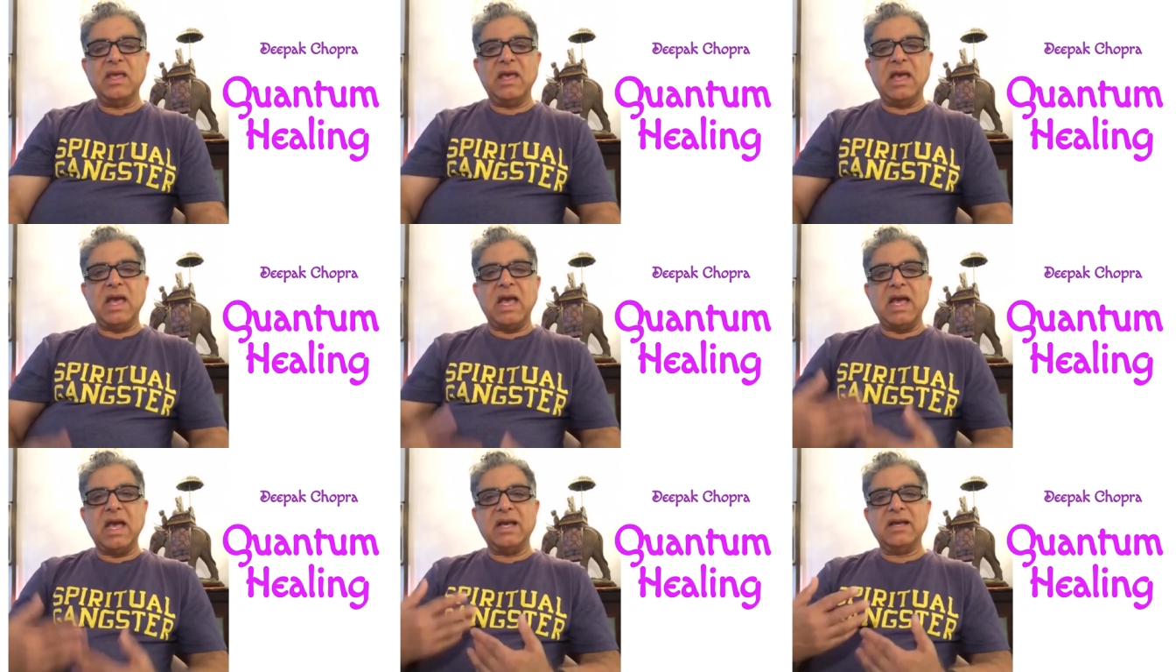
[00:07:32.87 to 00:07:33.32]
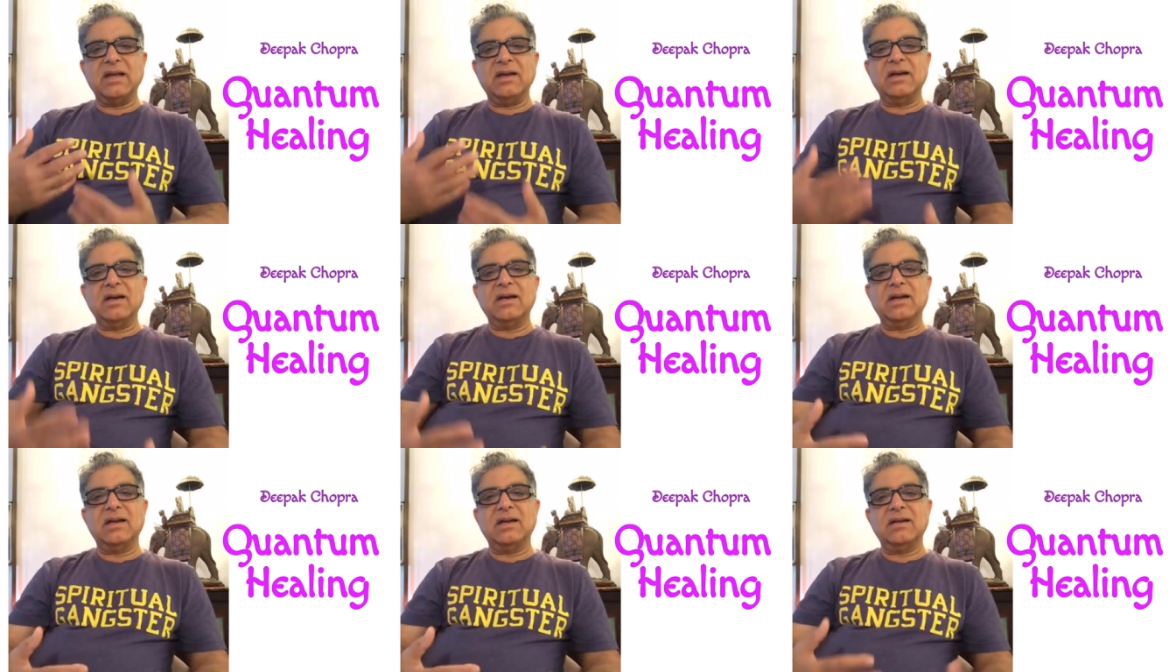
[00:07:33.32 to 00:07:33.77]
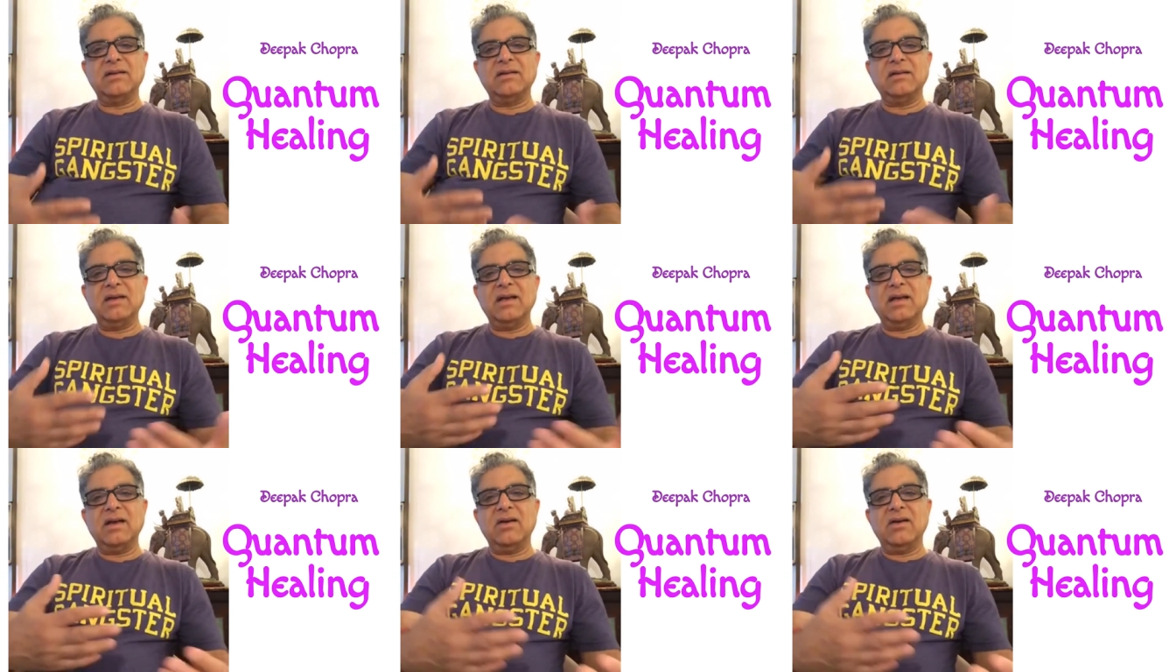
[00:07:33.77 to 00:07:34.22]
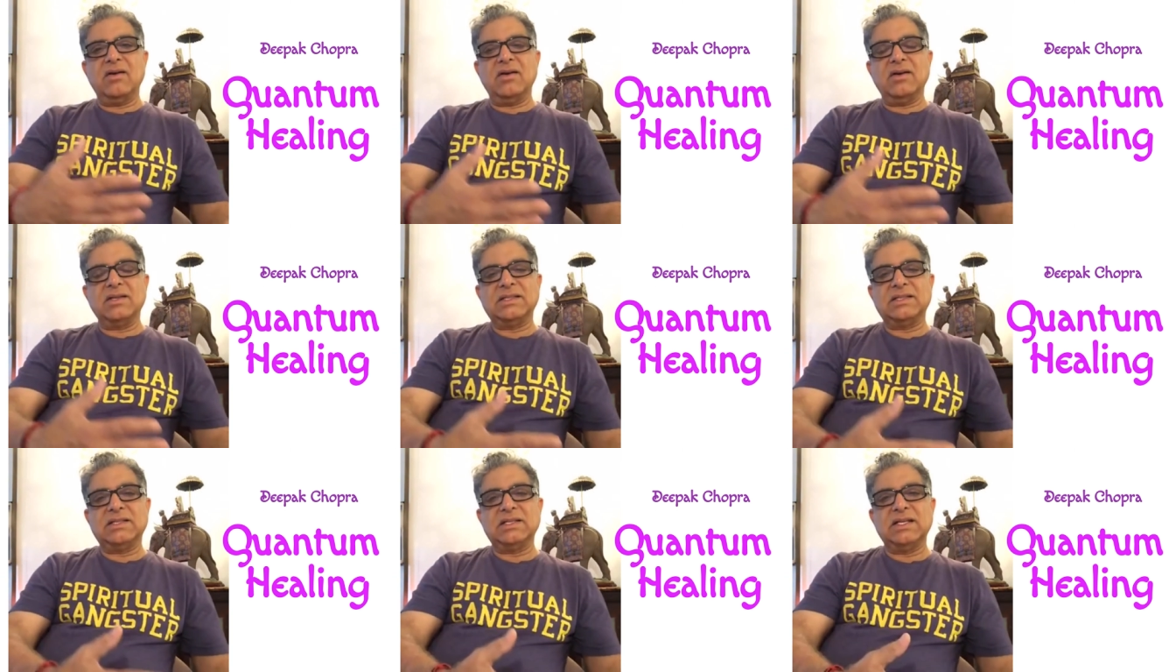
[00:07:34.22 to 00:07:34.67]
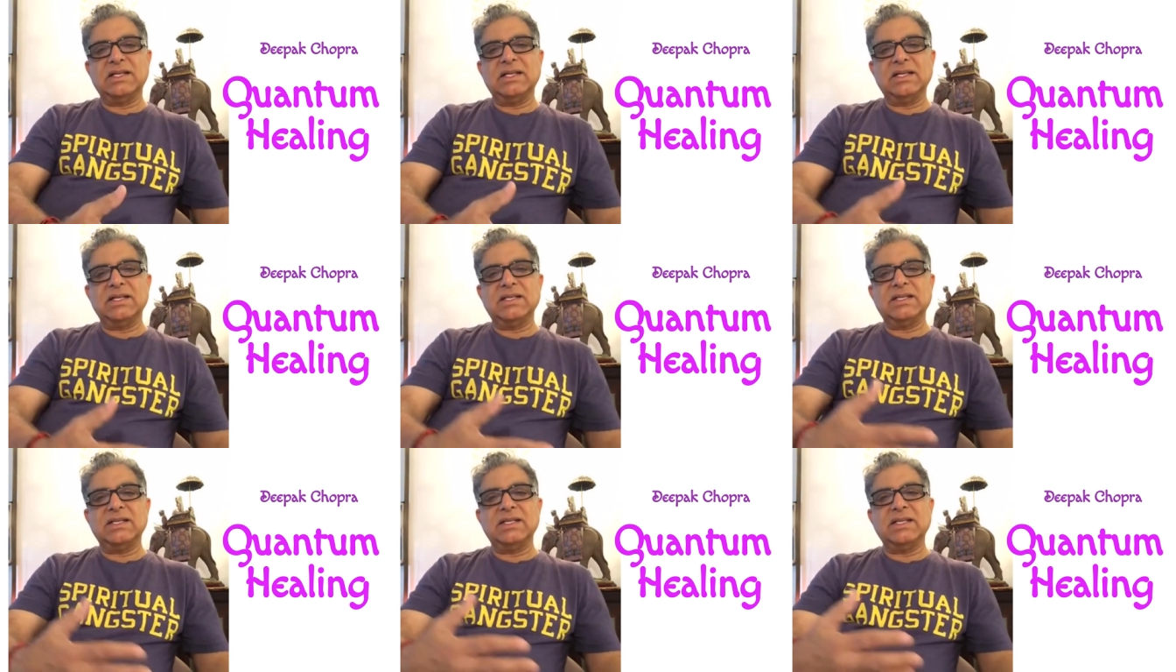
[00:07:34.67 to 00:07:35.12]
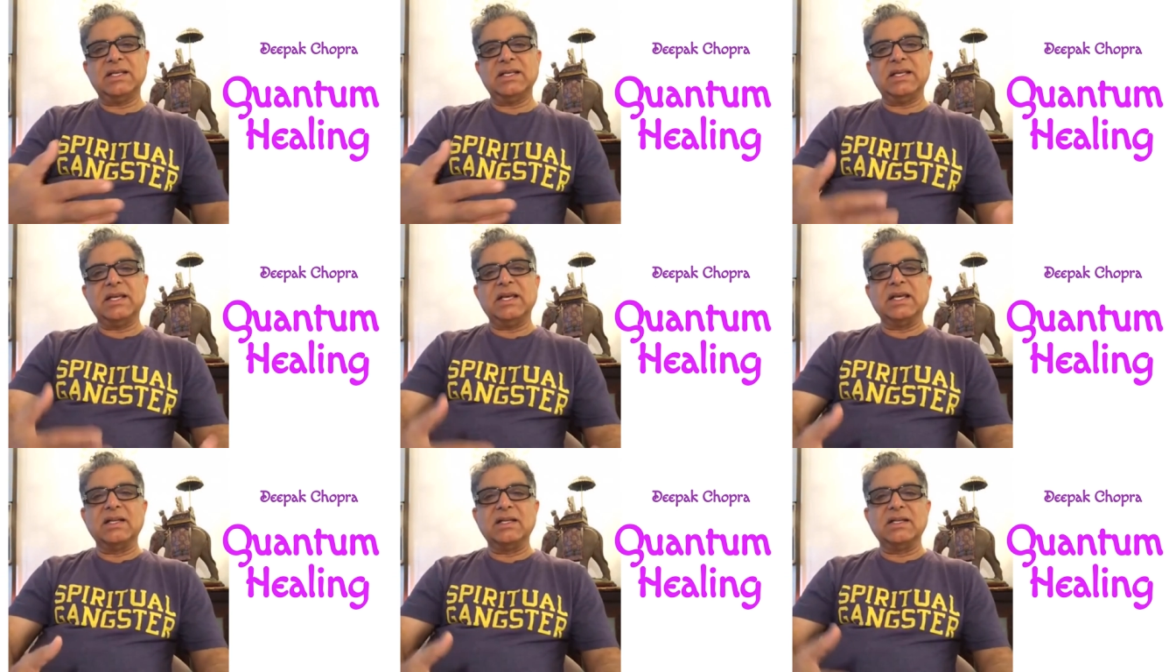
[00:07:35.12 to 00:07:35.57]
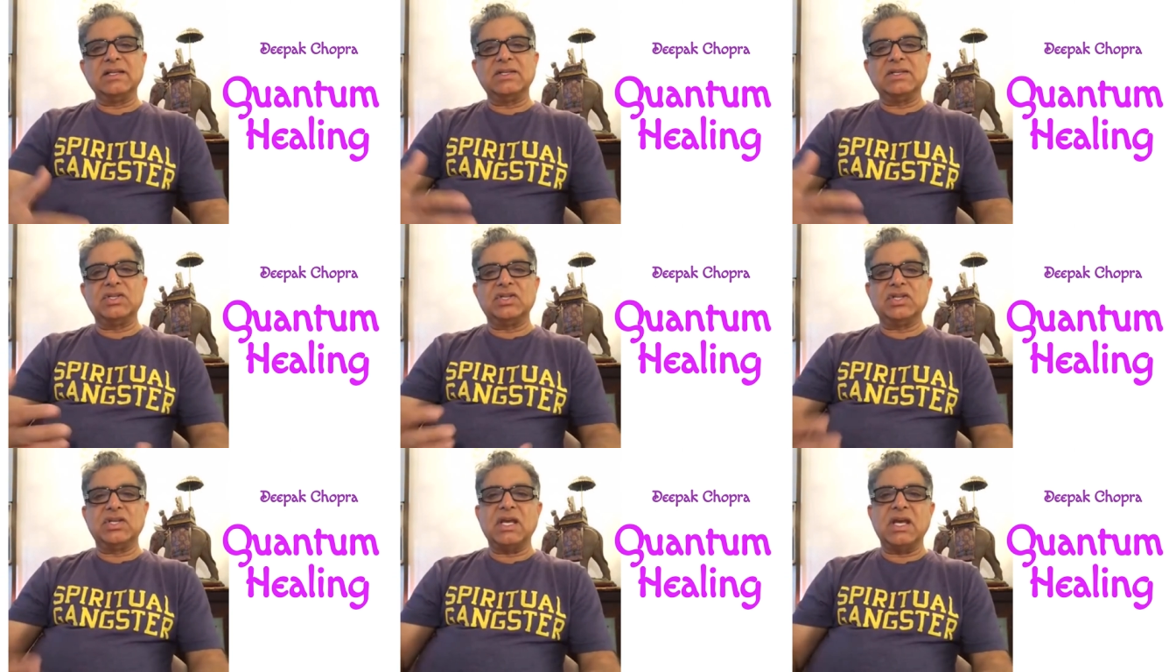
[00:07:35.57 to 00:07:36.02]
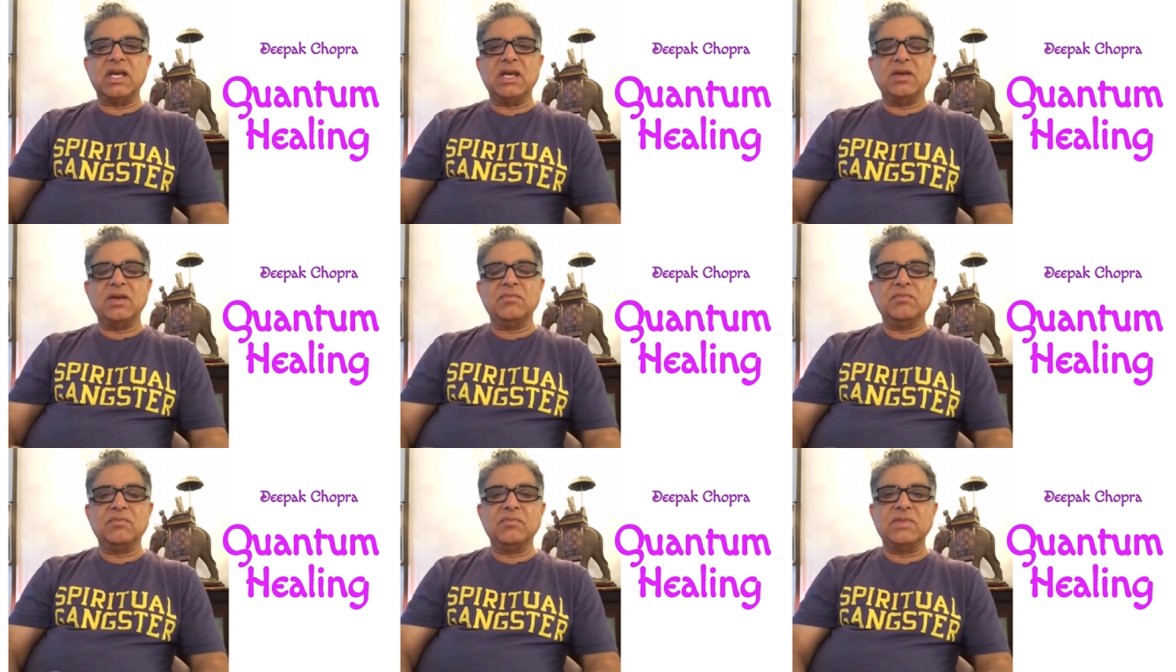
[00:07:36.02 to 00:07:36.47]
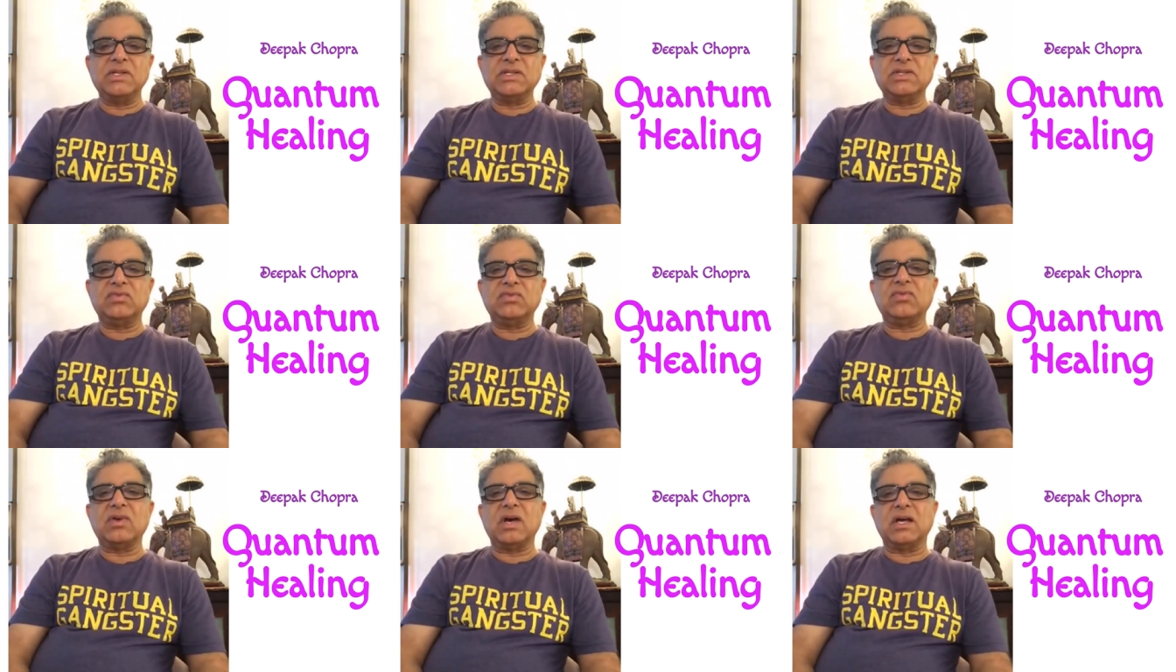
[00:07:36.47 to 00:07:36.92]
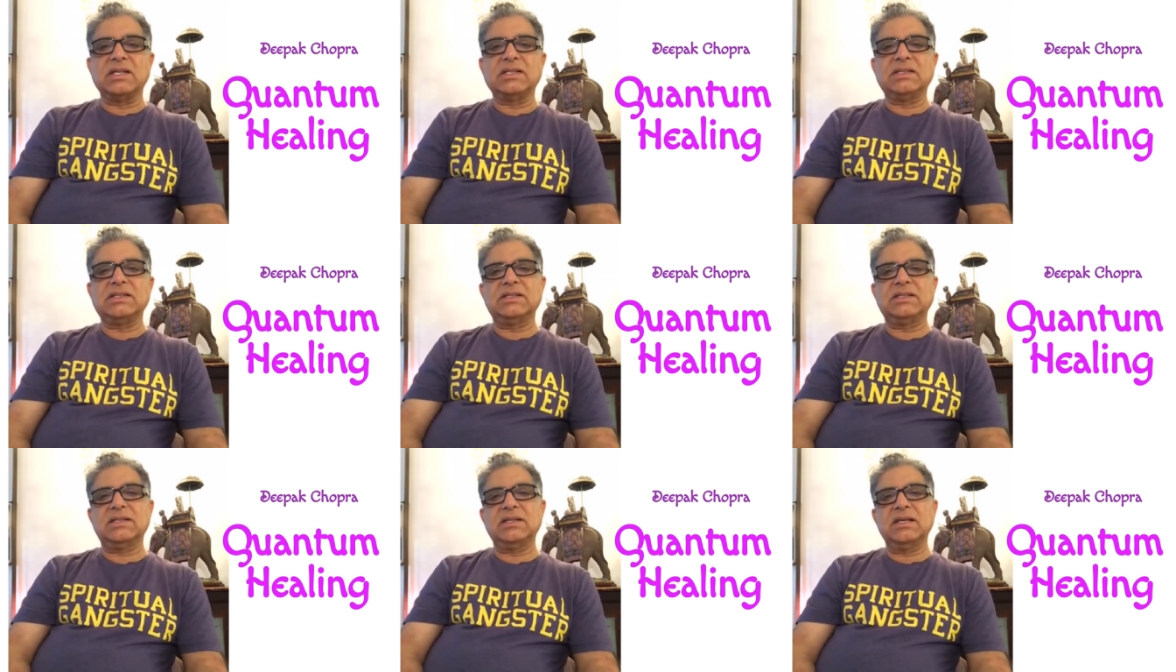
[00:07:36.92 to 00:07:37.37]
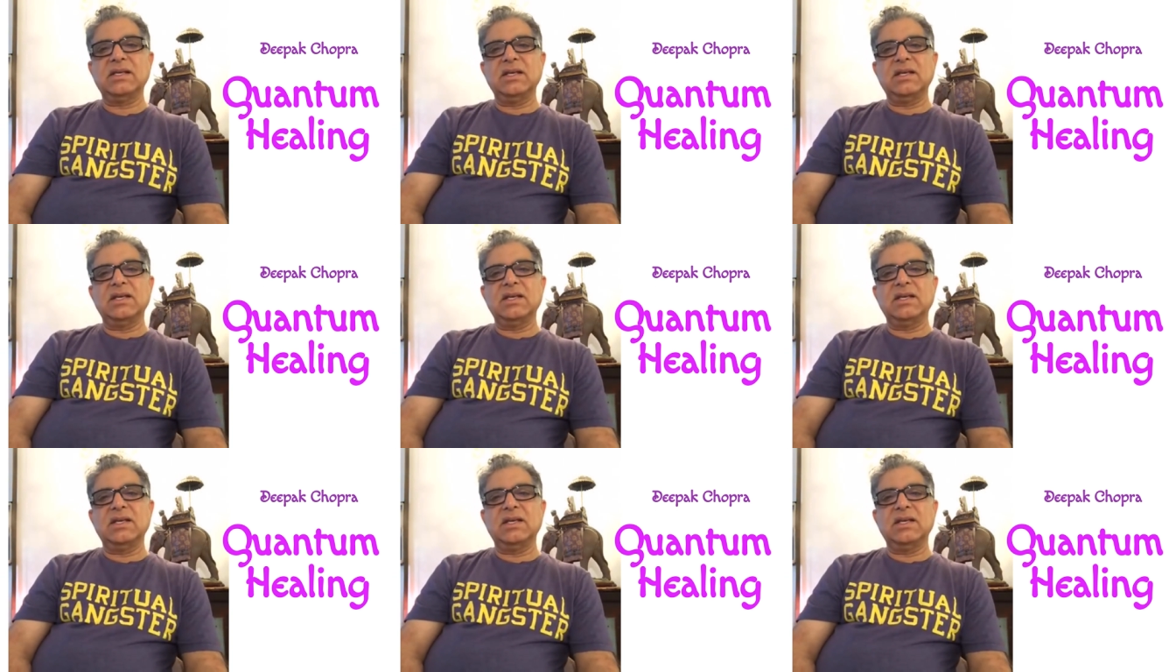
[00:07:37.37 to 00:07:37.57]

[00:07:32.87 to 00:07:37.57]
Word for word: Anger, hostility, guilt, shame, mistrust,